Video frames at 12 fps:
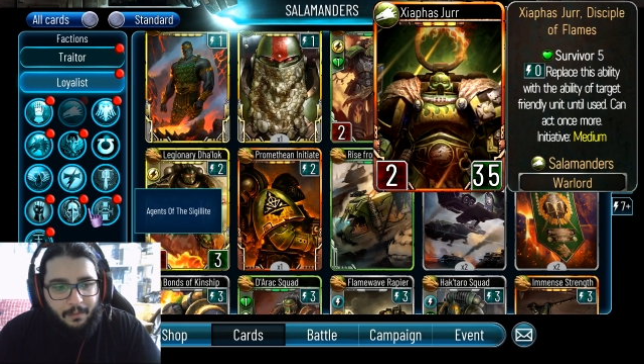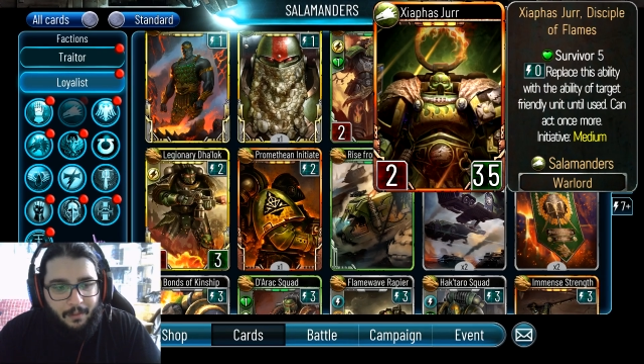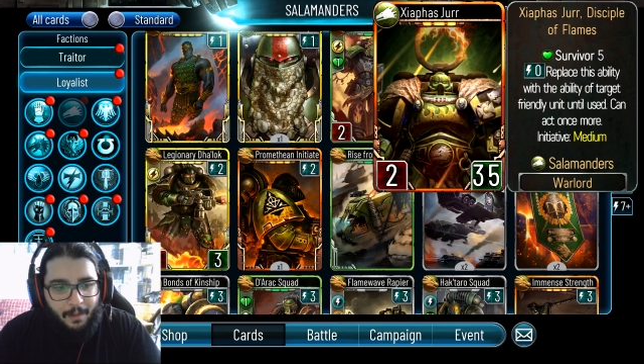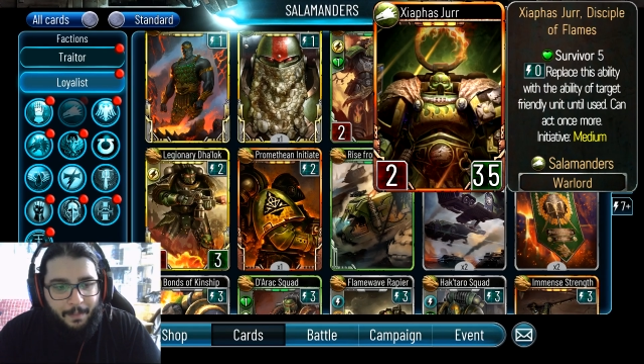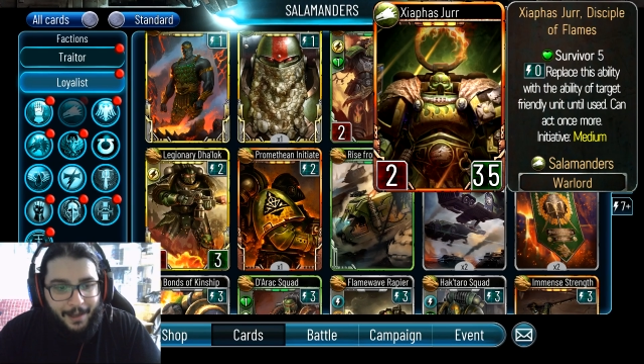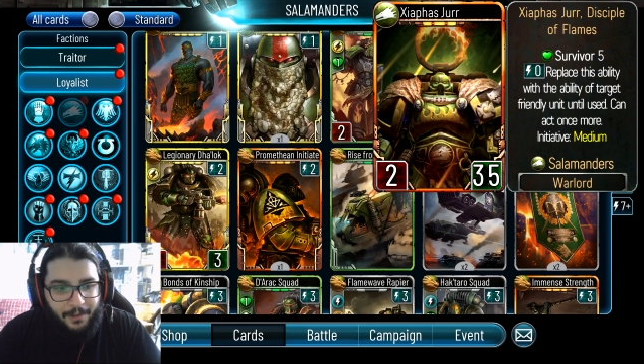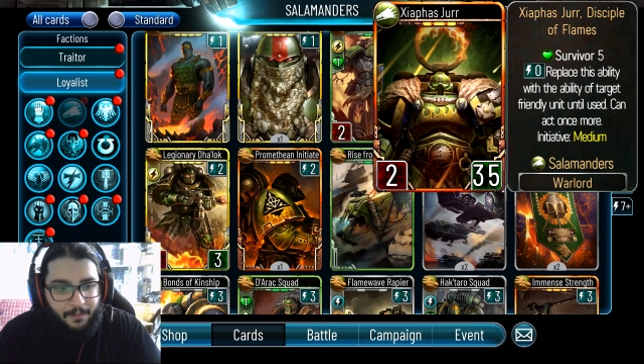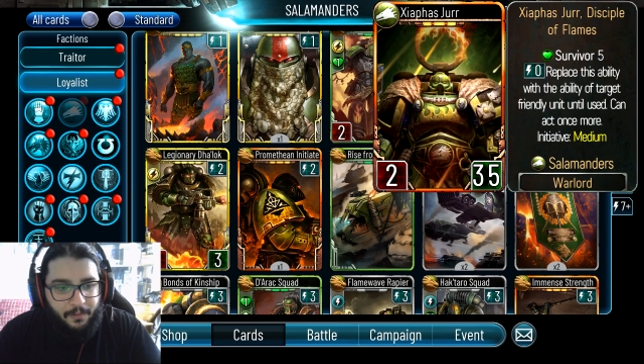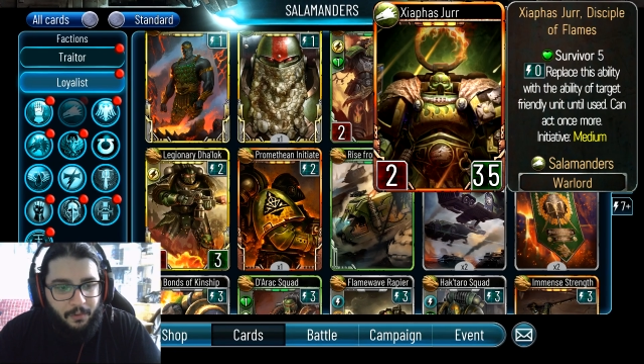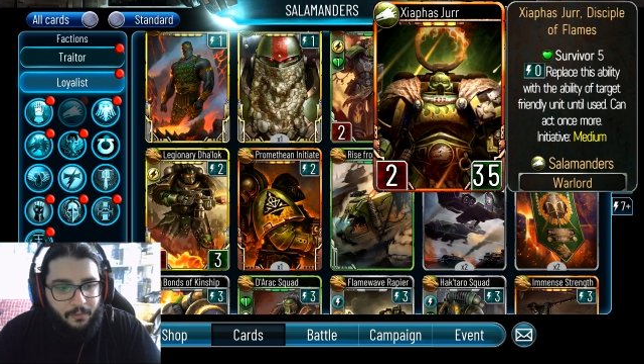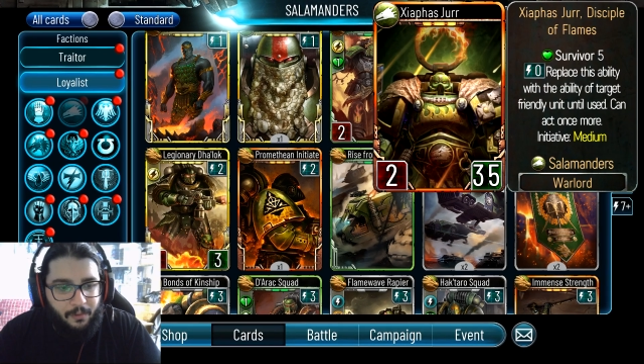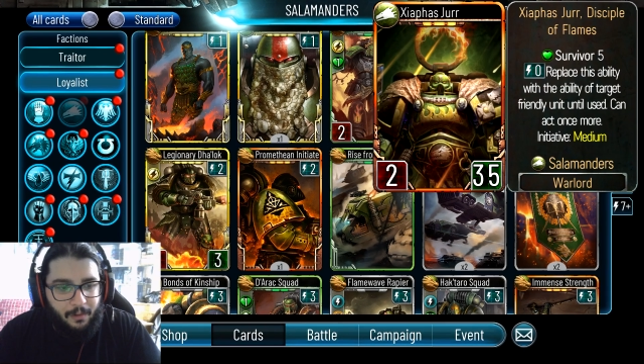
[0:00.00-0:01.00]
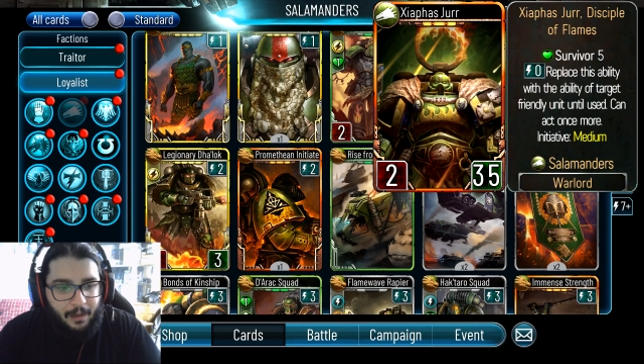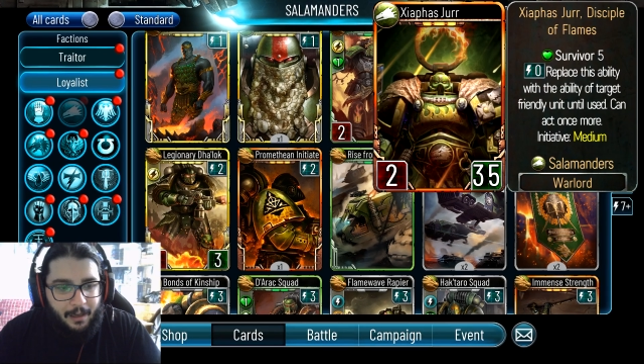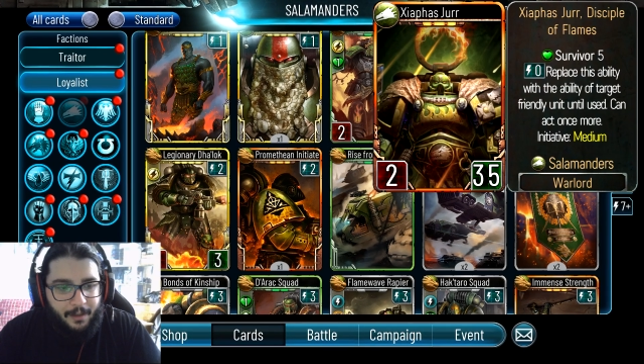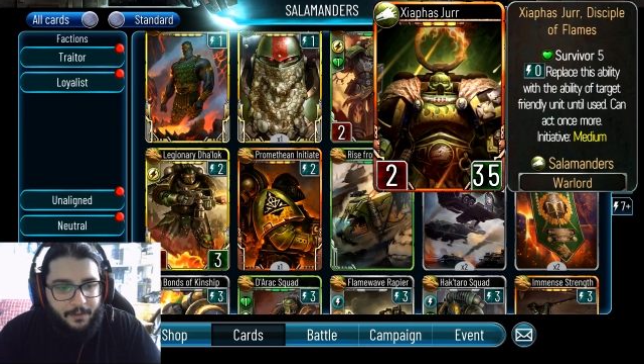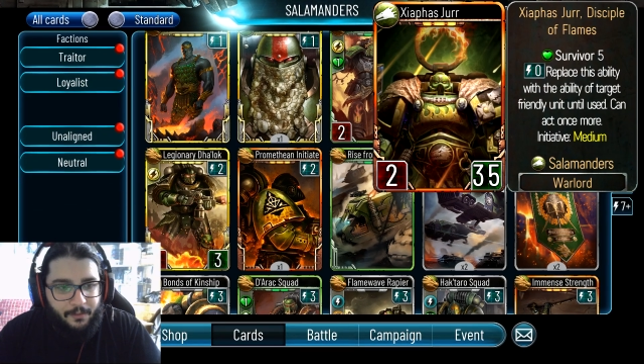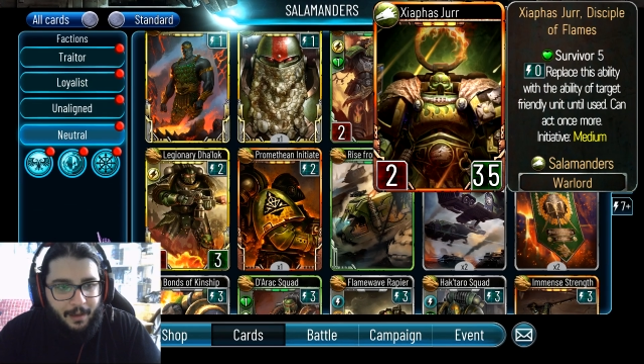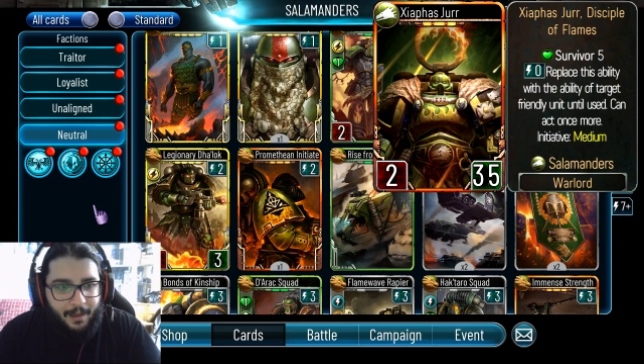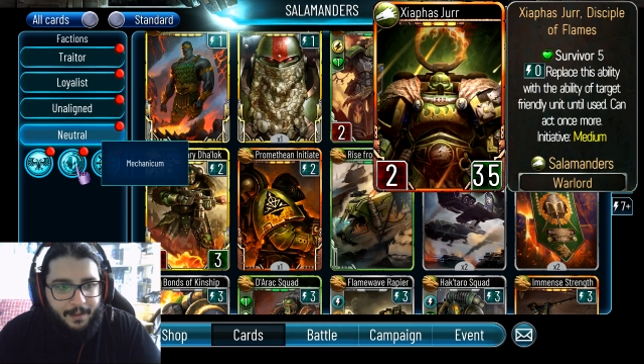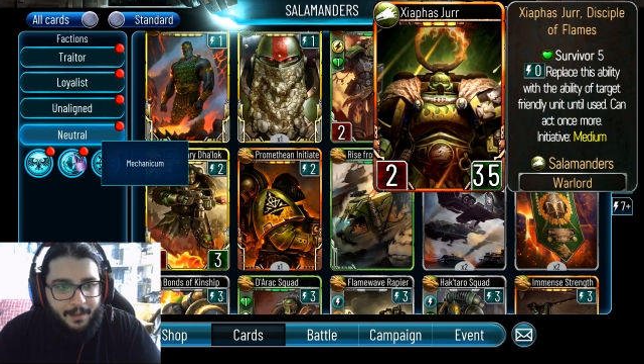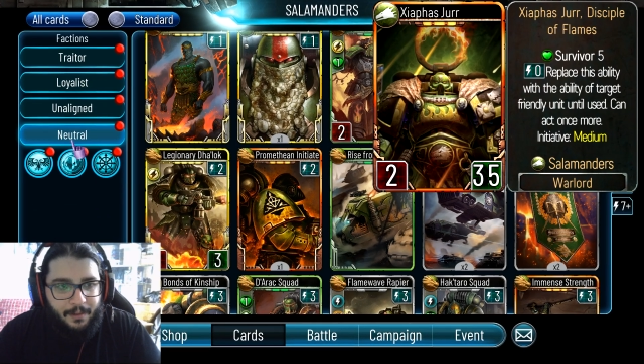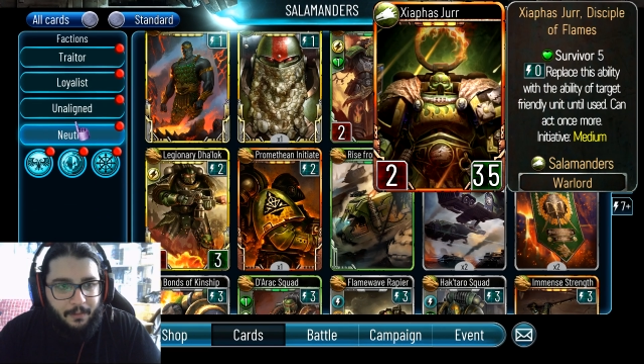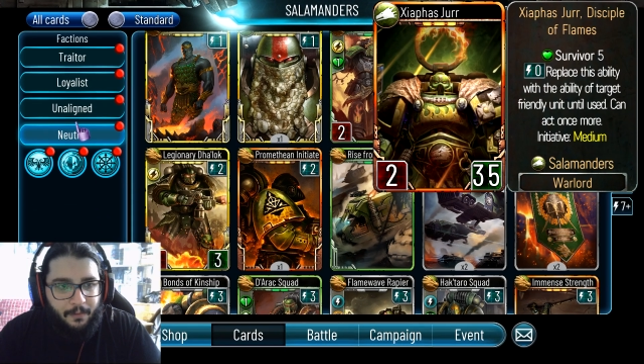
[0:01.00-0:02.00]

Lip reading: batch of neutral cards, right? So,